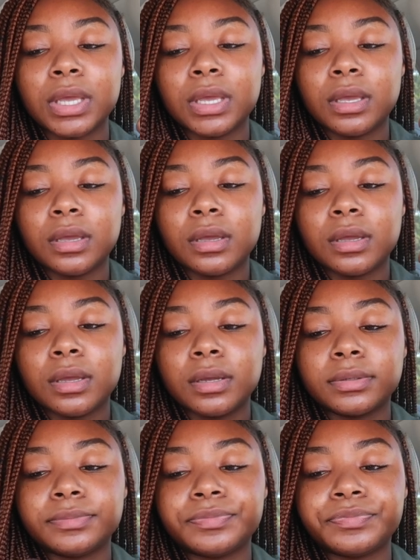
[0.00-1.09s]
Thank you for
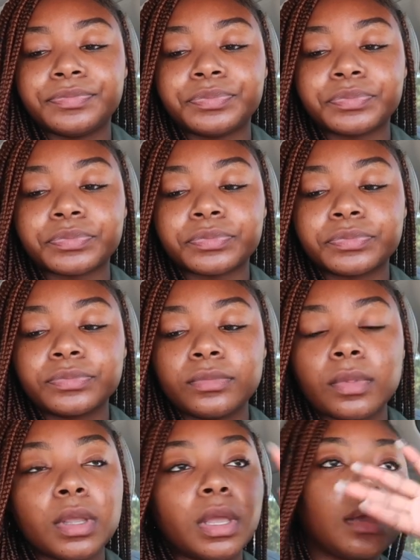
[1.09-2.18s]
calling Sephora and
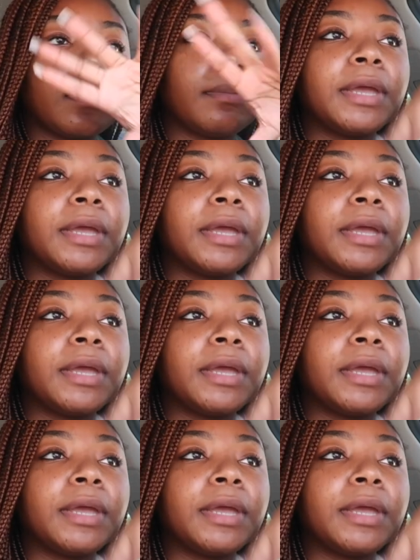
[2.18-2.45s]
Aventura.